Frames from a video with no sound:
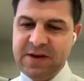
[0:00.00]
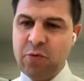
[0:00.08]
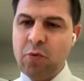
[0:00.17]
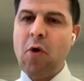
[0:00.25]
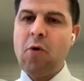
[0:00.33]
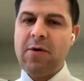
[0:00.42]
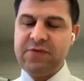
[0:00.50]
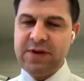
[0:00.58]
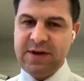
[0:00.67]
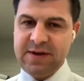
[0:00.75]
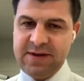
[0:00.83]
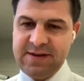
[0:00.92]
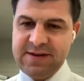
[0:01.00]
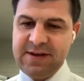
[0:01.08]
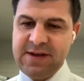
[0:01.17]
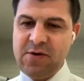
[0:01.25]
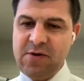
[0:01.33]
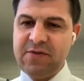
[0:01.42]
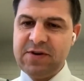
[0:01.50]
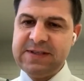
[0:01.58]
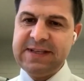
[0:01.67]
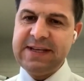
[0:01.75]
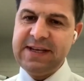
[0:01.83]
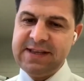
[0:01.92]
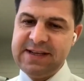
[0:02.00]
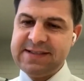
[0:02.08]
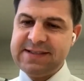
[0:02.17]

role of the university in